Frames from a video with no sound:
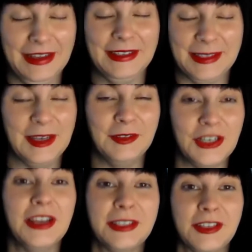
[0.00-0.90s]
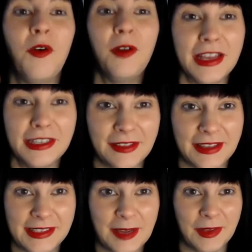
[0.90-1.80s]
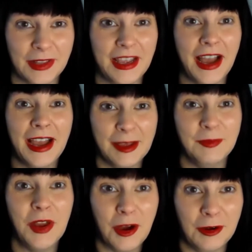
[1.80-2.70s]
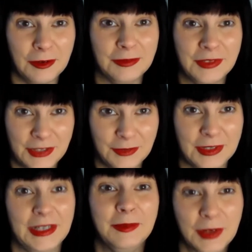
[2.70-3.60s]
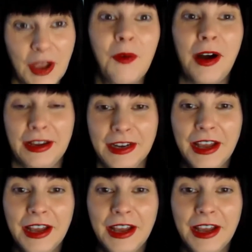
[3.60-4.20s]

this. So just going into this, Emily, I am no Susan. Go on.